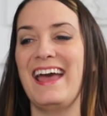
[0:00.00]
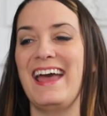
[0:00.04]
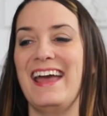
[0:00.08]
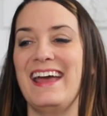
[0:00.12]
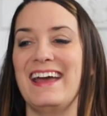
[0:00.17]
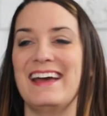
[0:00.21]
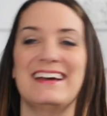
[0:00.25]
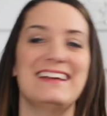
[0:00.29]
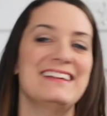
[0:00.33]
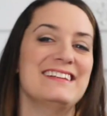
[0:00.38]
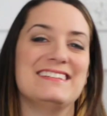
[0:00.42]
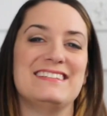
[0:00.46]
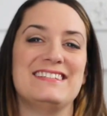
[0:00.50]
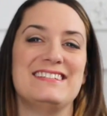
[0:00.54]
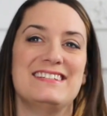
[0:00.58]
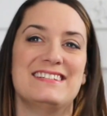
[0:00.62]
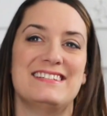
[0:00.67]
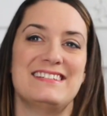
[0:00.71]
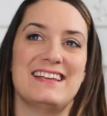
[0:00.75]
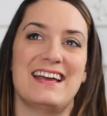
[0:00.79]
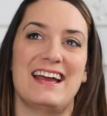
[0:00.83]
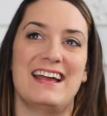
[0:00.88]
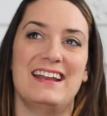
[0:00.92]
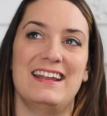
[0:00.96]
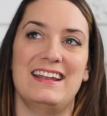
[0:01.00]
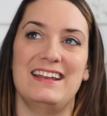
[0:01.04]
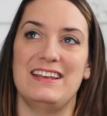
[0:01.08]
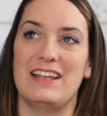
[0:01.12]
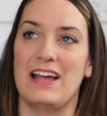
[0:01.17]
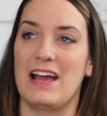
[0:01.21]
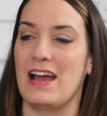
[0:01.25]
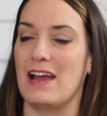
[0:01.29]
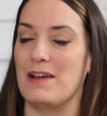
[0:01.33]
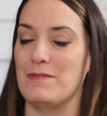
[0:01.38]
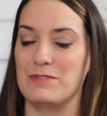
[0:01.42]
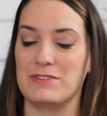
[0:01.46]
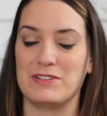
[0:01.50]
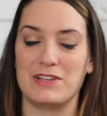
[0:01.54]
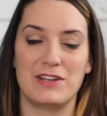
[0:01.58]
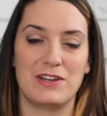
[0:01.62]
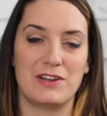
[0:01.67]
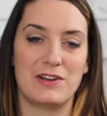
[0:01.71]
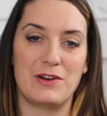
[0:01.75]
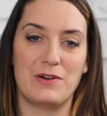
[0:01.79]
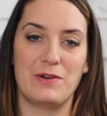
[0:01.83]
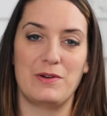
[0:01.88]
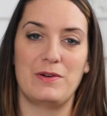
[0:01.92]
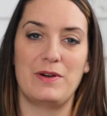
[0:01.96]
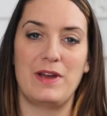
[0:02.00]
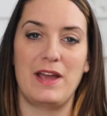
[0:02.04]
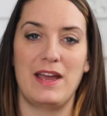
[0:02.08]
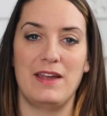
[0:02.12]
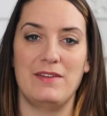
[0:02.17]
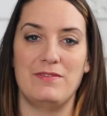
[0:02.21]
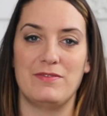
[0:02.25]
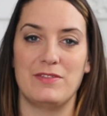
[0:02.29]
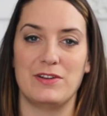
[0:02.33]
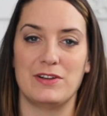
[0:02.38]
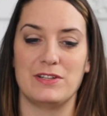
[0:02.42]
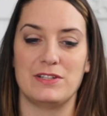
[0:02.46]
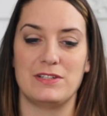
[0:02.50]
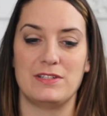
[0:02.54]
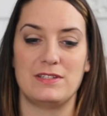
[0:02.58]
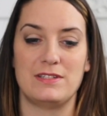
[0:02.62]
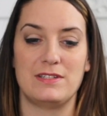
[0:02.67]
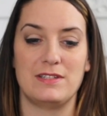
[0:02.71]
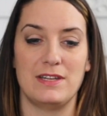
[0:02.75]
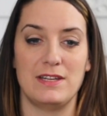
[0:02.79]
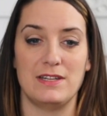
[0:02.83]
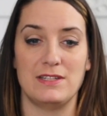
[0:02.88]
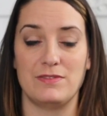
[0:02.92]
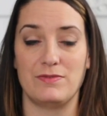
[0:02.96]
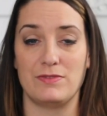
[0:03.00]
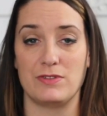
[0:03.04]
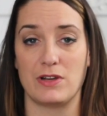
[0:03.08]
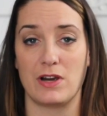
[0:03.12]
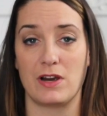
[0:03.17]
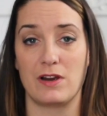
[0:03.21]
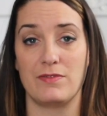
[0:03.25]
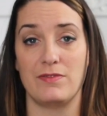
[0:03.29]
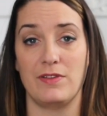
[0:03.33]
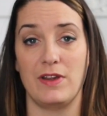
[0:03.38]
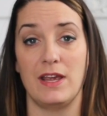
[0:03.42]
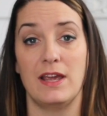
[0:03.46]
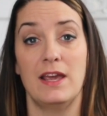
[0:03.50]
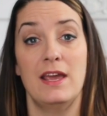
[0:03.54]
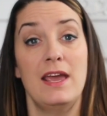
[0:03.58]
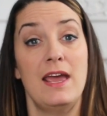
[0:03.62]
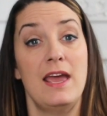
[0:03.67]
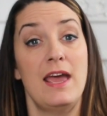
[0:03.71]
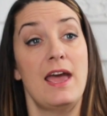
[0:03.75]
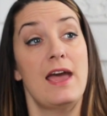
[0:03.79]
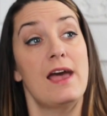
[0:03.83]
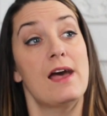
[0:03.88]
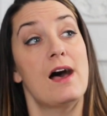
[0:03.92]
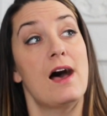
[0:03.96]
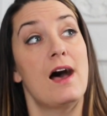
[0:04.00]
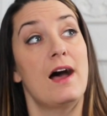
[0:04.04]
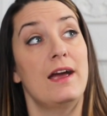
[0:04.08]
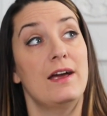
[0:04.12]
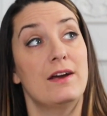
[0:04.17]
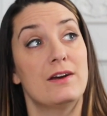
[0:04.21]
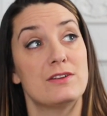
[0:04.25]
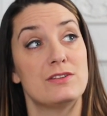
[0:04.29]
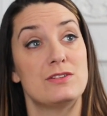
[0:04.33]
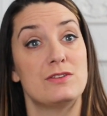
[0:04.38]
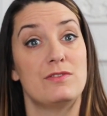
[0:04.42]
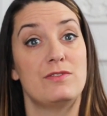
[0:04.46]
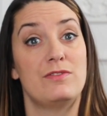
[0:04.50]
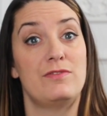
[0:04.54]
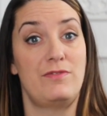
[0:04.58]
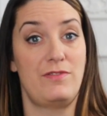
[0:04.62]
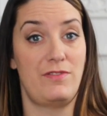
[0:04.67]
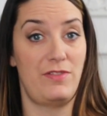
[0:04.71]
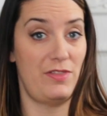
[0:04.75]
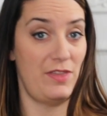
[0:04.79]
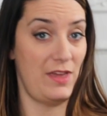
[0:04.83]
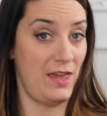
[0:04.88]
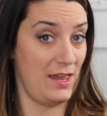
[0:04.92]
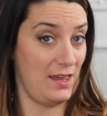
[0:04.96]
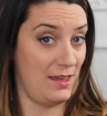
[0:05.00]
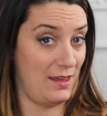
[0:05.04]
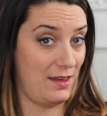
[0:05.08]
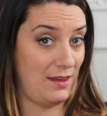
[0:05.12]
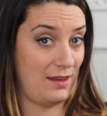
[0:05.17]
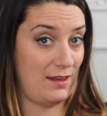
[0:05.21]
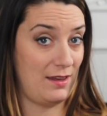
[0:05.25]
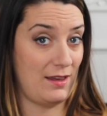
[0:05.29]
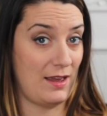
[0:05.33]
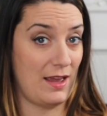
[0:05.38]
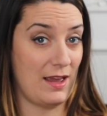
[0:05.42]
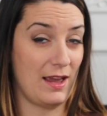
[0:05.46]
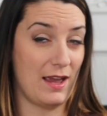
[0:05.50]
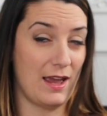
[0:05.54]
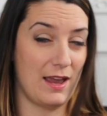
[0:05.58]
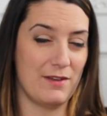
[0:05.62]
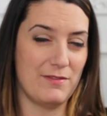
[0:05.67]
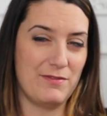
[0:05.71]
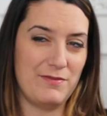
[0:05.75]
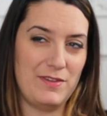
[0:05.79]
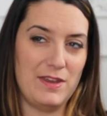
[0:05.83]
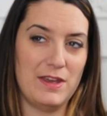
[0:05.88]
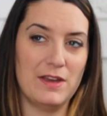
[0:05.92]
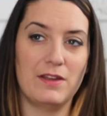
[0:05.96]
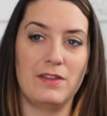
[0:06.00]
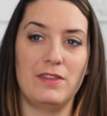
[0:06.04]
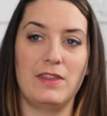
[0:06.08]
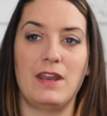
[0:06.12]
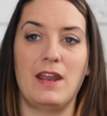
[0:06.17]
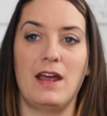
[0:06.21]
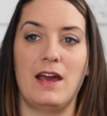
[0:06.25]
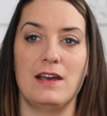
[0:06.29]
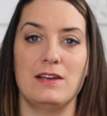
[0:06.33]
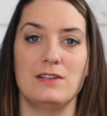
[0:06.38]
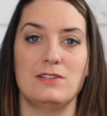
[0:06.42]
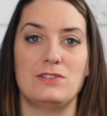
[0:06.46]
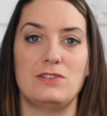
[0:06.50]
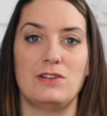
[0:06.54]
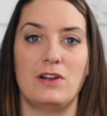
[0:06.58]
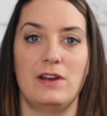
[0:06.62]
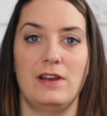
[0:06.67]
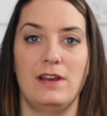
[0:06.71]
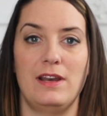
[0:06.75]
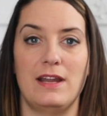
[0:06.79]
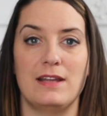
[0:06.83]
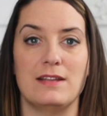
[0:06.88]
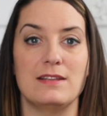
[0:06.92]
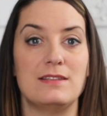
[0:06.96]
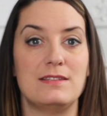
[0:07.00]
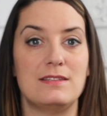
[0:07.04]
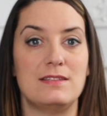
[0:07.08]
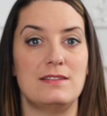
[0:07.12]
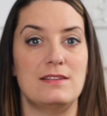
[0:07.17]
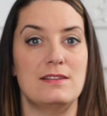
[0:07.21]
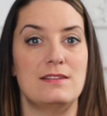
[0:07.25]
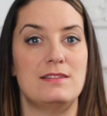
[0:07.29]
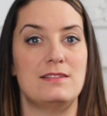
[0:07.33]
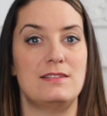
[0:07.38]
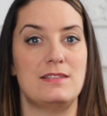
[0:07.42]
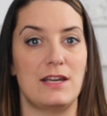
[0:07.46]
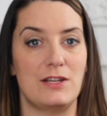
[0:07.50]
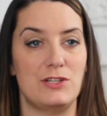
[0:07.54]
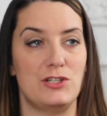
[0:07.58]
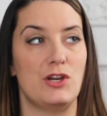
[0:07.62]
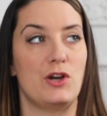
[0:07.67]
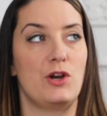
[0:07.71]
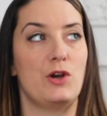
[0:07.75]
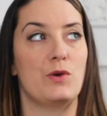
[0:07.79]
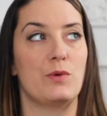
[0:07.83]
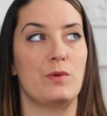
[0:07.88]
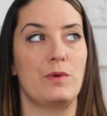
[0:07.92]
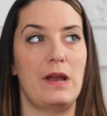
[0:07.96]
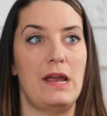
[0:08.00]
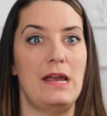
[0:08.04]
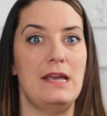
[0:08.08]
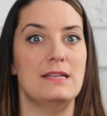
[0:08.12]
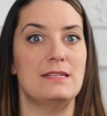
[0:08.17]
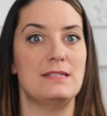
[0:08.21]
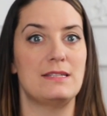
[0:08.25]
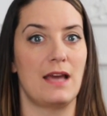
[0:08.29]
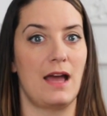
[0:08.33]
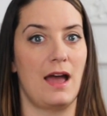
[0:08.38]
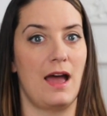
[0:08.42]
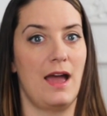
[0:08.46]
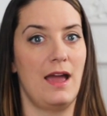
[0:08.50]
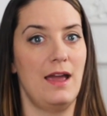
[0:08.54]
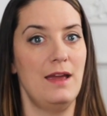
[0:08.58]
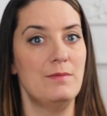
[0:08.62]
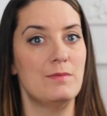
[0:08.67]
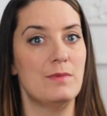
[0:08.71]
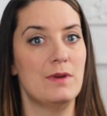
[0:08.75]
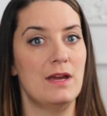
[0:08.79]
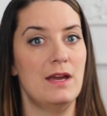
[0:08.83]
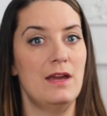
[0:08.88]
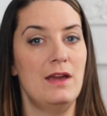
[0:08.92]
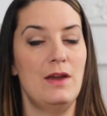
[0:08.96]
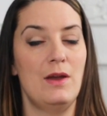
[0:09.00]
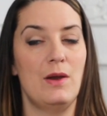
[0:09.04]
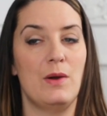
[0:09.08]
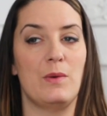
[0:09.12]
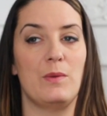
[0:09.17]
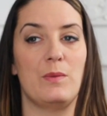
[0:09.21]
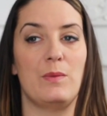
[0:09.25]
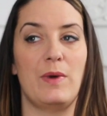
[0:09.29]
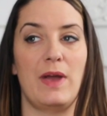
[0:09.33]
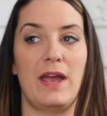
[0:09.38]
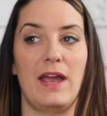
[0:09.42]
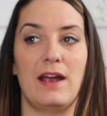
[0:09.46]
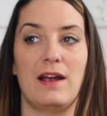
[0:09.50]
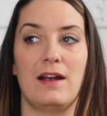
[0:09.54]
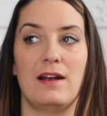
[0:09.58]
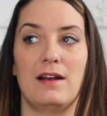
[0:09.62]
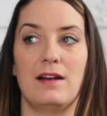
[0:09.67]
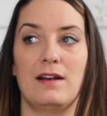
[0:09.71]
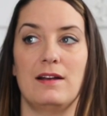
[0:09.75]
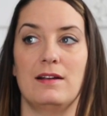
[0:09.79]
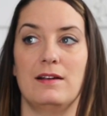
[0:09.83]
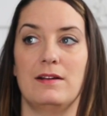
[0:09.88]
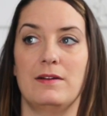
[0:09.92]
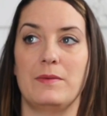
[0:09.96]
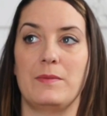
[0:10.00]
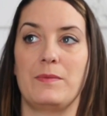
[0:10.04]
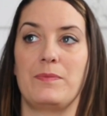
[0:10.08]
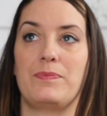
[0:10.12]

And decided I was going to go headfirst into photography. I also think and kind of feel that I started at such a great time where